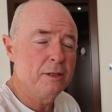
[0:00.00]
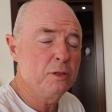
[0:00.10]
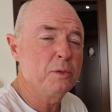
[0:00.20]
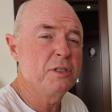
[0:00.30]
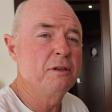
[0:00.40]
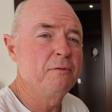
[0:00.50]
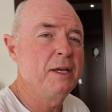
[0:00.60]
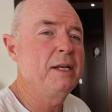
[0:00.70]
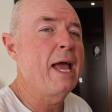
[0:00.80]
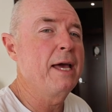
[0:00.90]
This was an
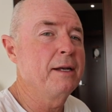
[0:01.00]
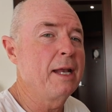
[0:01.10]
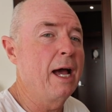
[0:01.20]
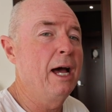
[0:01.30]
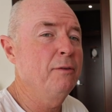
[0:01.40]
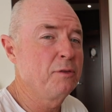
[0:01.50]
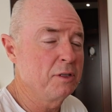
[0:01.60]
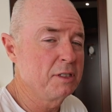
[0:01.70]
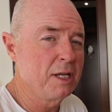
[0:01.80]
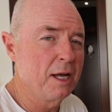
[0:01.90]
event added after
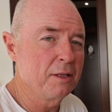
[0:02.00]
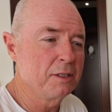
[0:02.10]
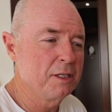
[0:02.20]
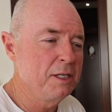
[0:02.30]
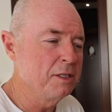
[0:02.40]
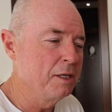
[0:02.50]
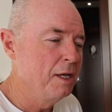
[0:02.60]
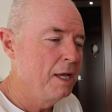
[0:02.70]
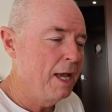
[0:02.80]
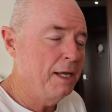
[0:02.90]
the start of the season,
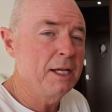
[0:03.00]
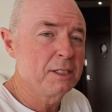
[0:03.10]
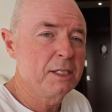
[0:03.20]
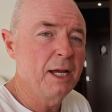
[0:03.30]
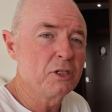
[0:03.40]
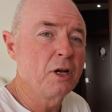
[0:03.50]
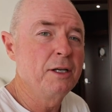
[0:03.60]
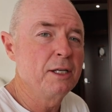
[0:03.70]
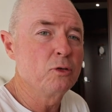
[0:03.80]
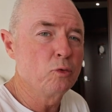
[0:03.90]
and as such, I
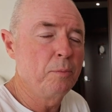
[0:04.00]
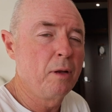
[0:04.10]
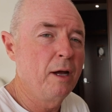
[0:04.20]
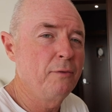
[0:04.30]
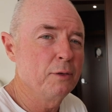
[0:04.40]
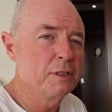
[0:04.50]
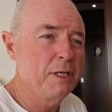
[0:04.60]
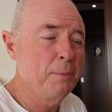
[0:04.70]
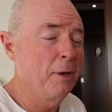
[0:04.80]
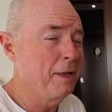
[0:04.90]
needed to apply for it
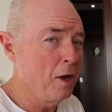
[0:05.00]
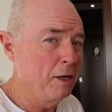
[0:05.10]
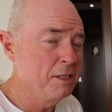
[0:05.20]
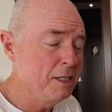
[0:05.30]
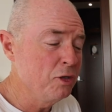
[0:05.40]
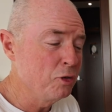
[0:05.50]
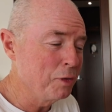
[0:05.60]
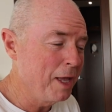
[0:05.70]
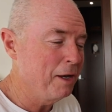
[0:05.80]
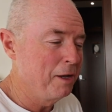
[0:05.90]
separately. I didn't do
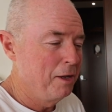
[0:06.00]
that.